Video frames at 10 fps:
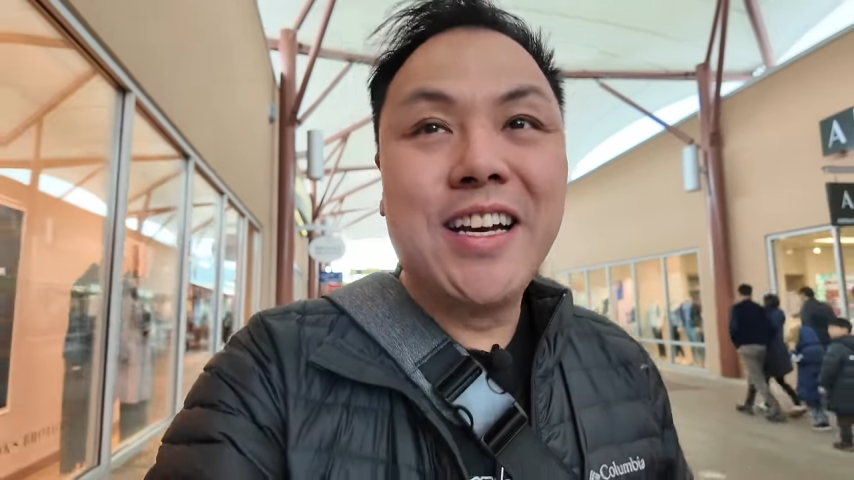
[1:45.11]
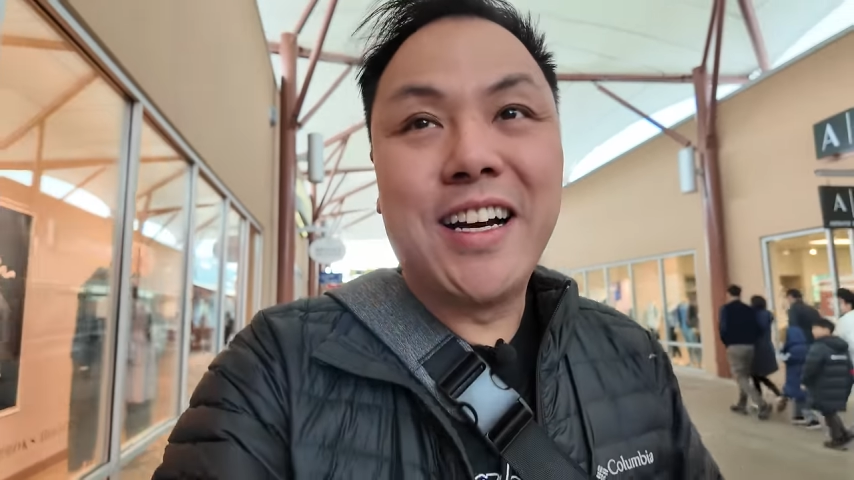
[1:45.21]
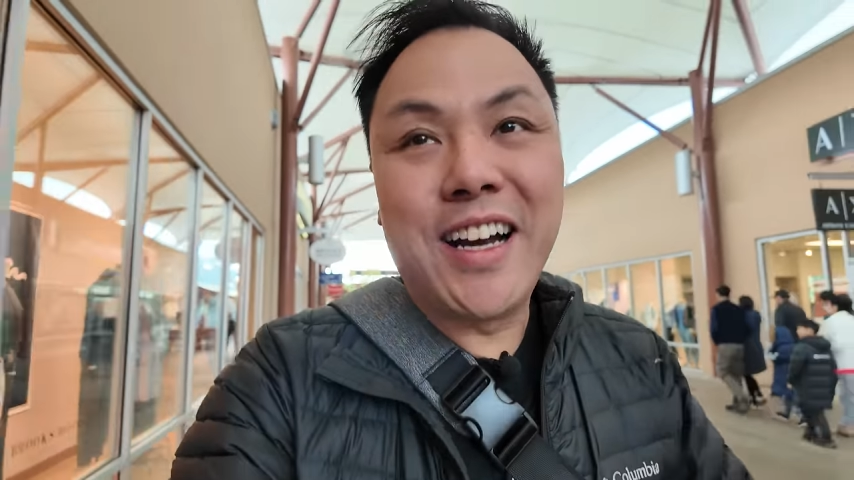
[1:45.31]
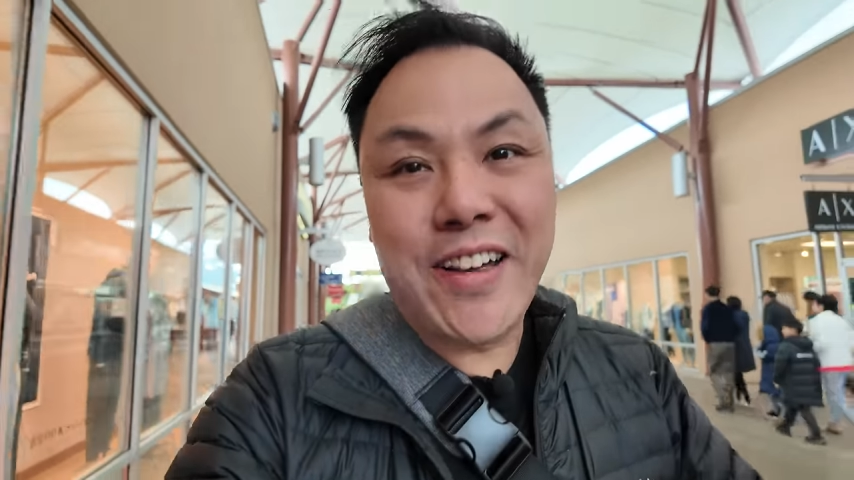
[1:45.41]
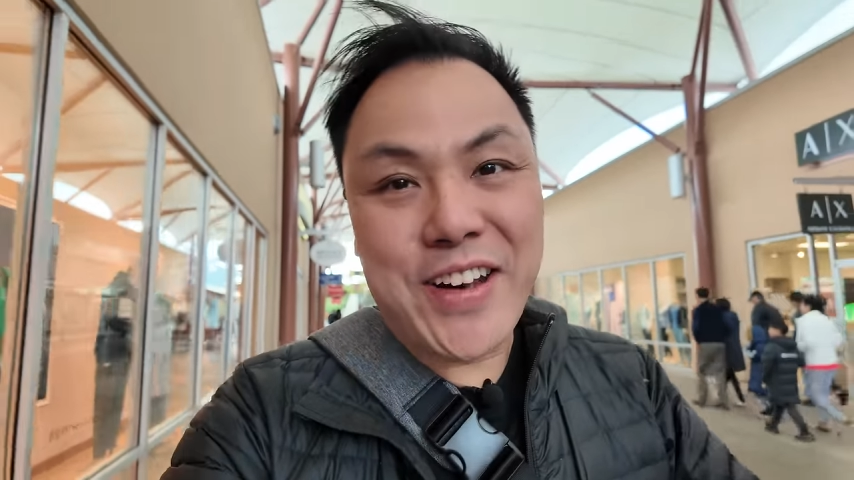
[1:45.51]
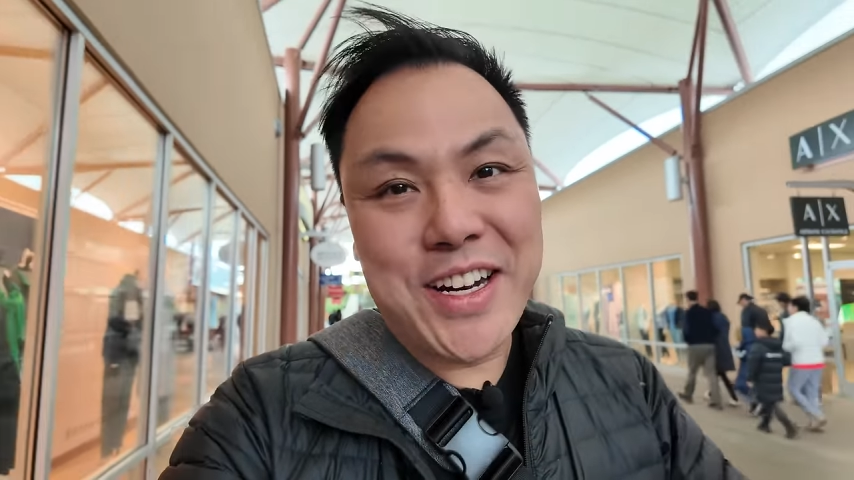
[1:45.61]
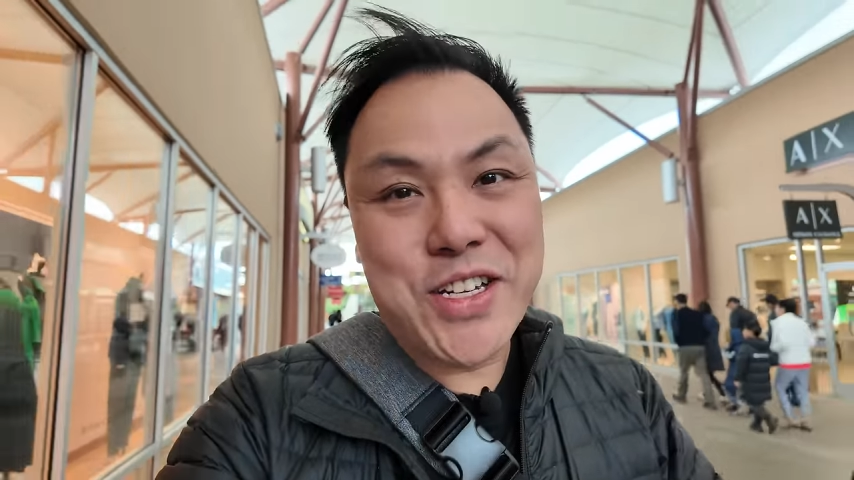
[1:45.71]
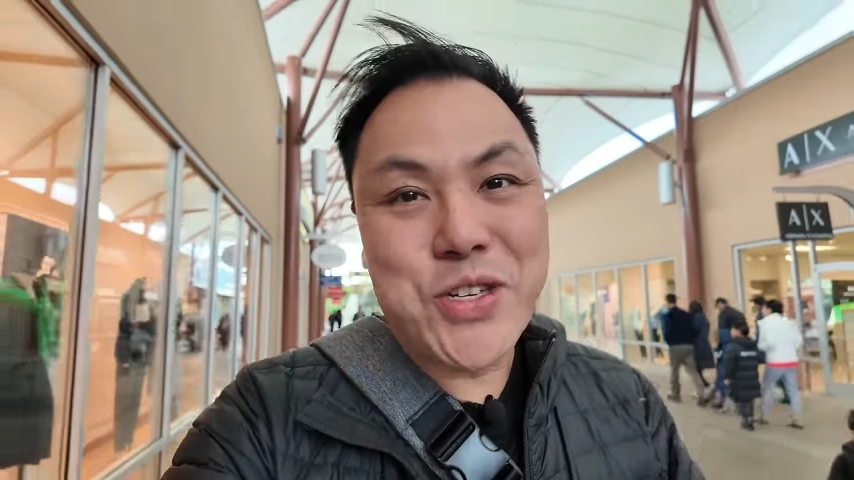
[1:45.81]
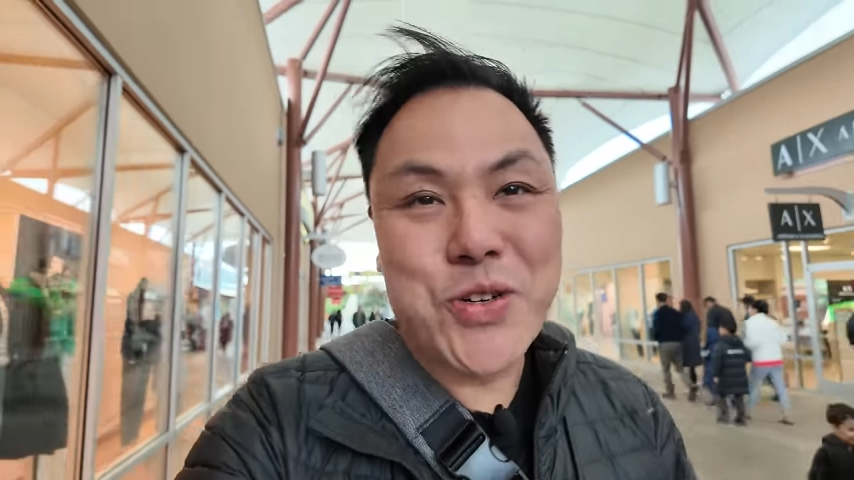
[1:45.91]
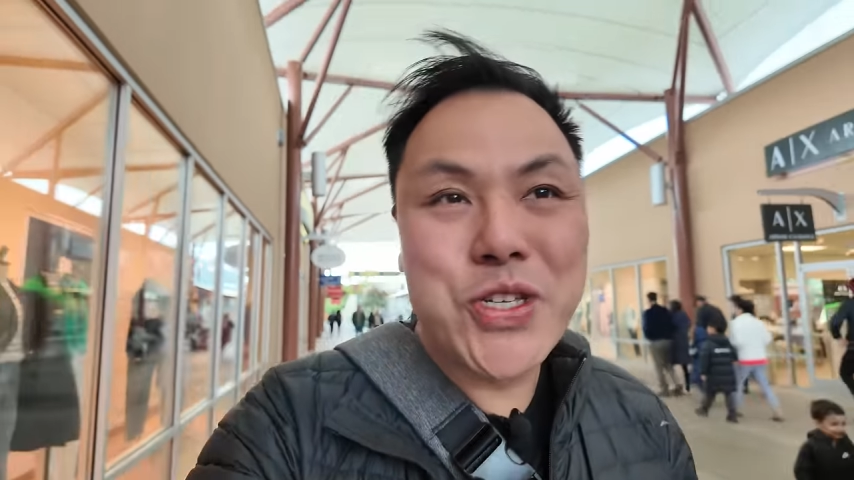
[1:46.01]
I've kind
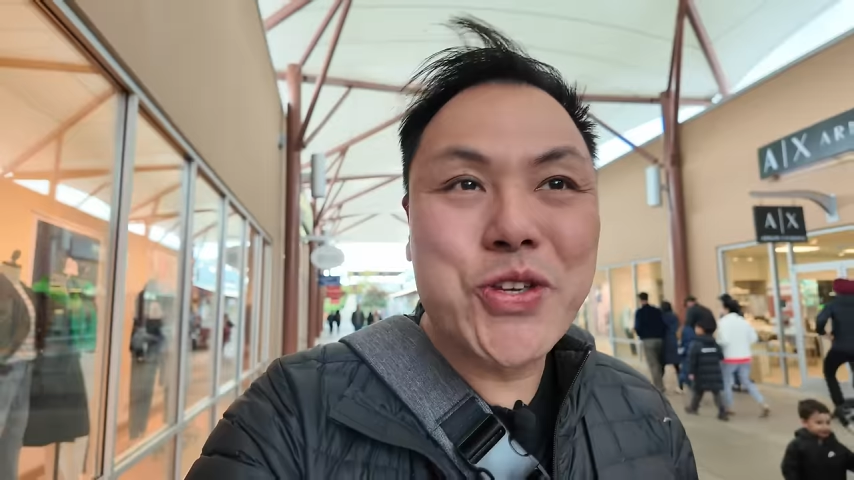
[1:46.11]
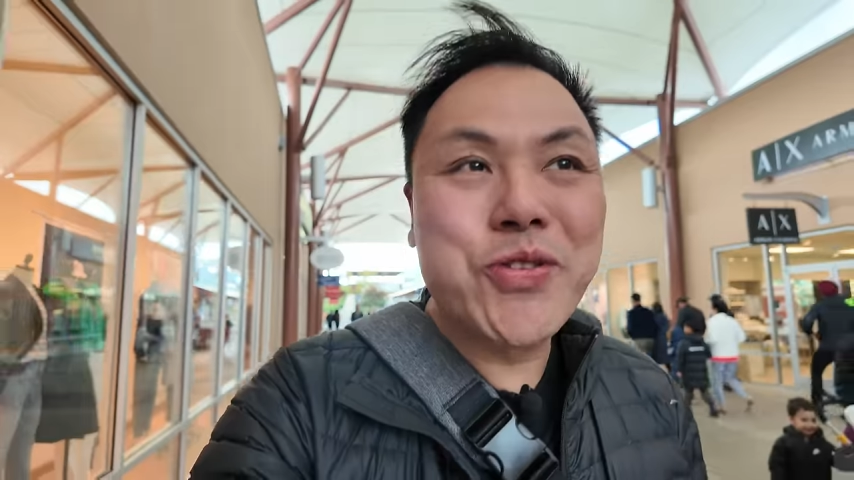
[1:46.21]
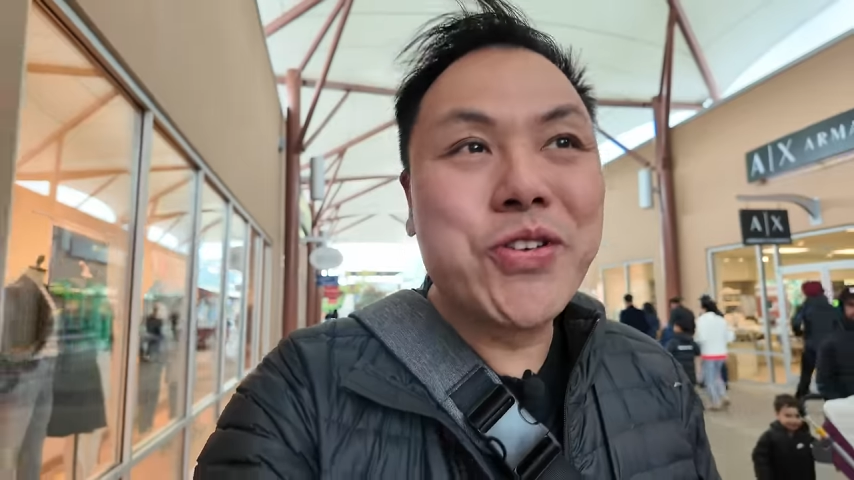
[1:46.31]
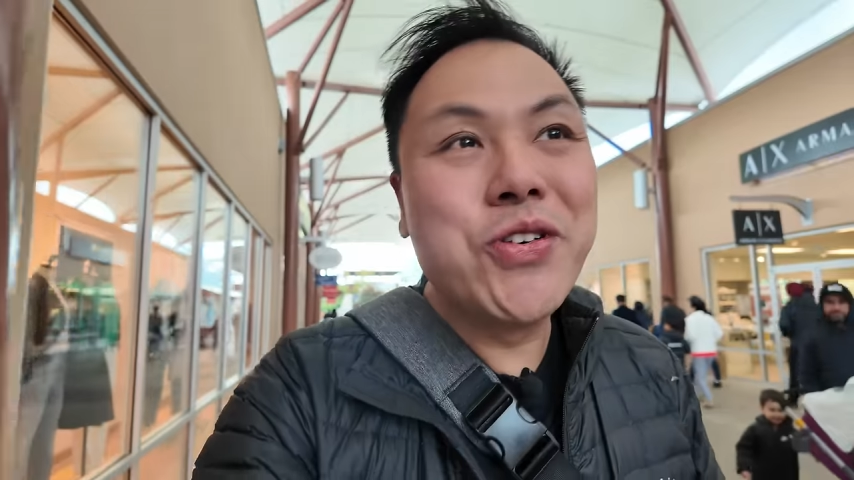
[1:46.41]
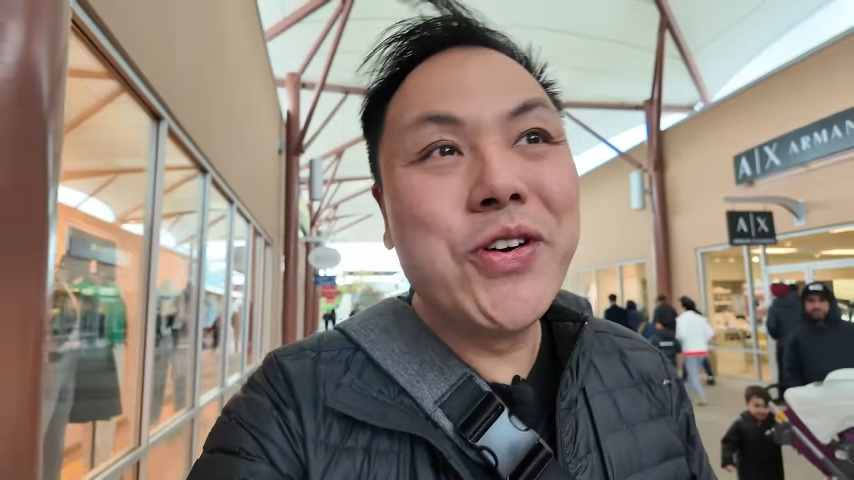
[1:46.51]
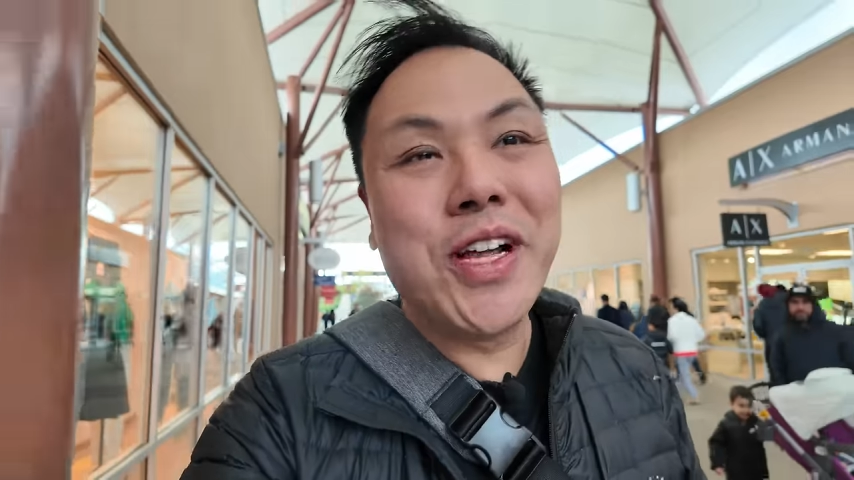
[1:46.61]
of sourced through